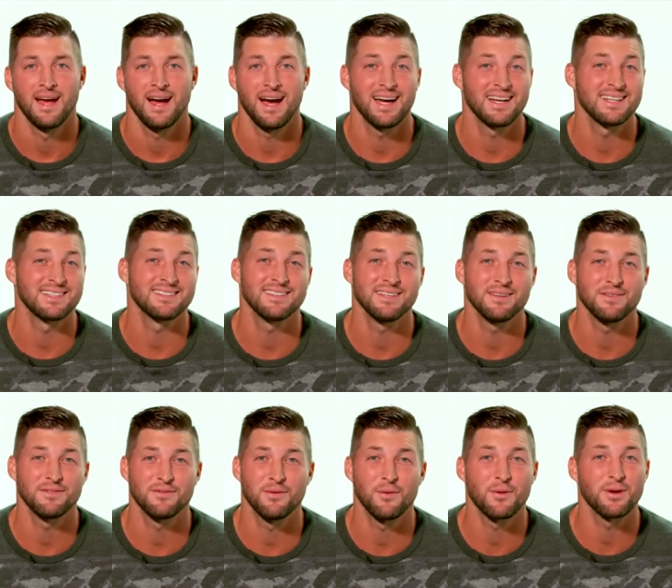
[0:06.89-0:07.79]
Honestly,
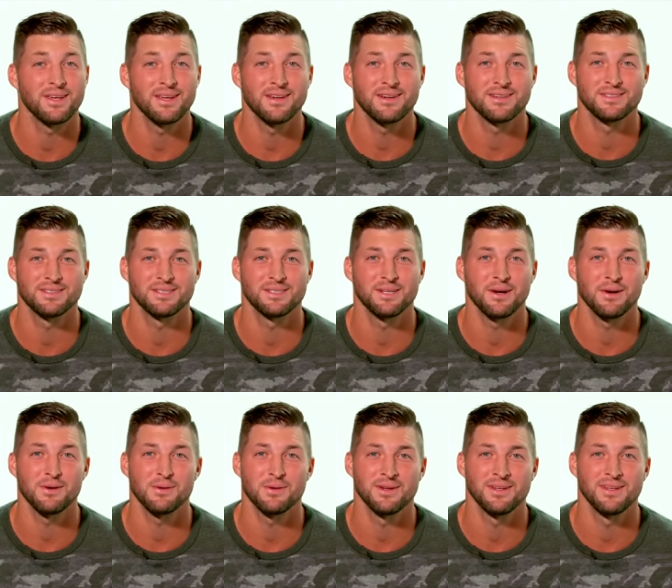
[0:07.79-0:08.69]
four years
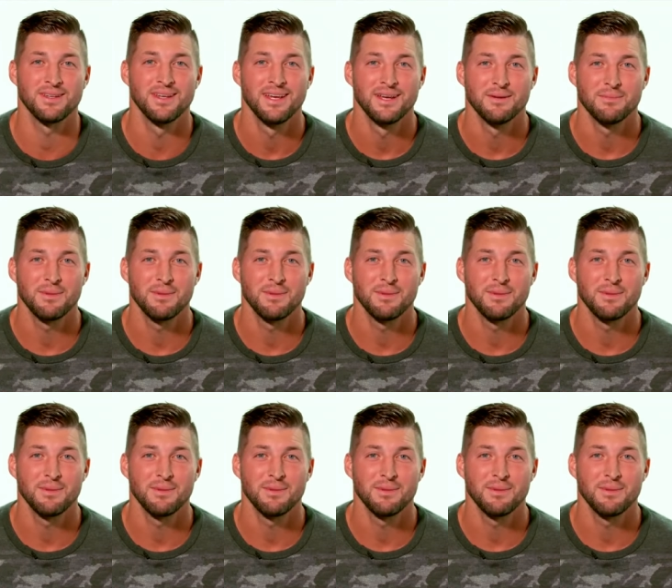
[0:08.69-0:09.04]
ago when